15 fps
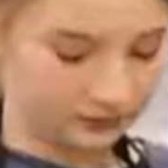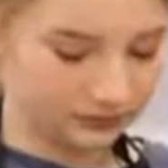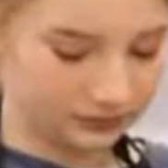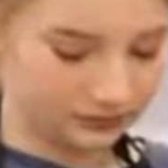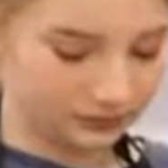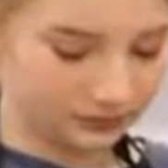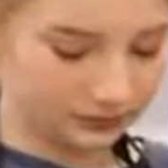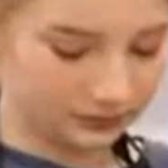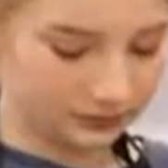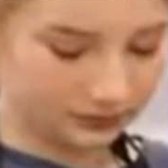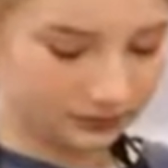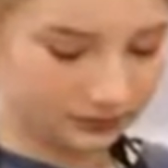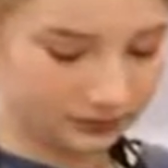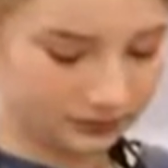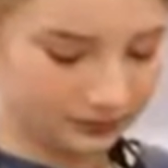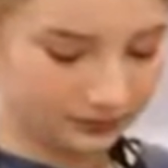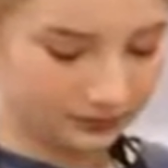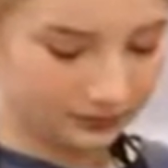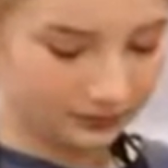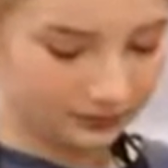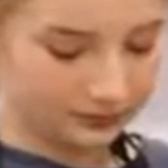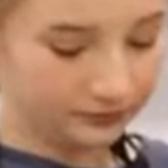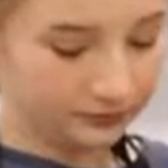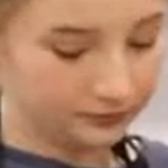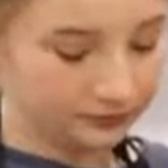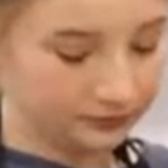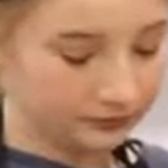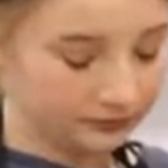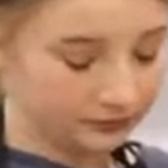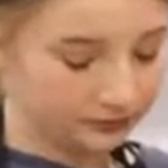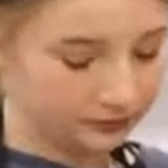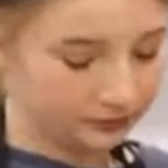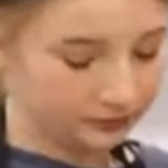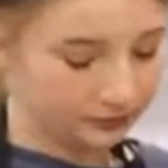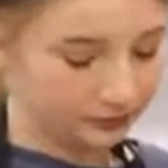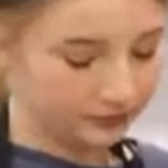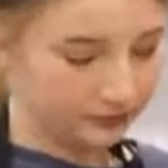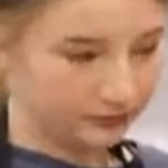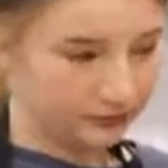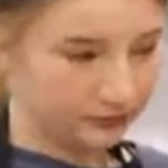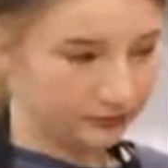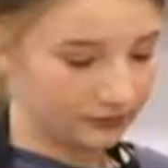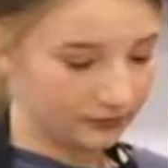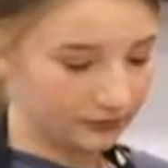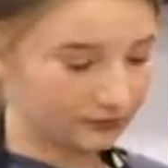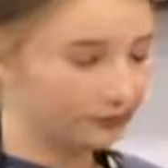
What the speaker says: [no speech]